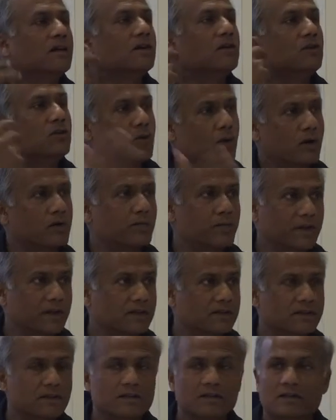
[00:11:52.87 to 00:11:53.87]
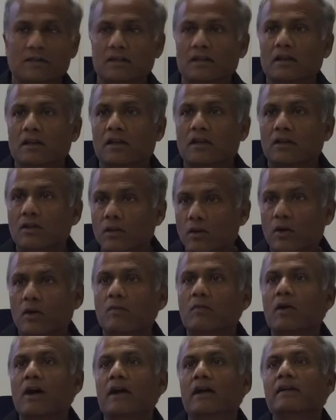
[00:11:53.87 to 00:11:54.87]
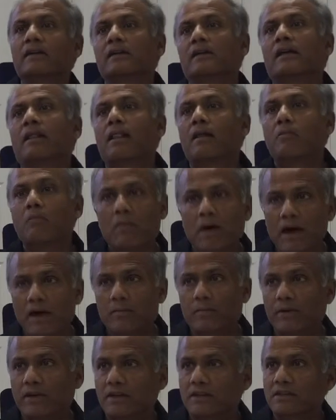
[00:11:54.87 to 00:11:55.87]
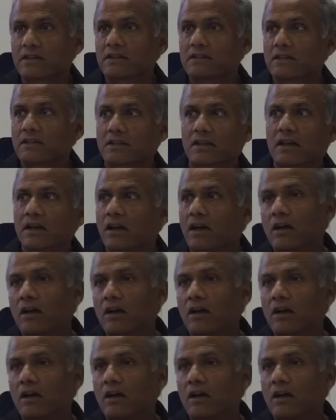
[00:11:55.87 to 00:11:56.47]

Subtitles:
your presence, your mind, my presence.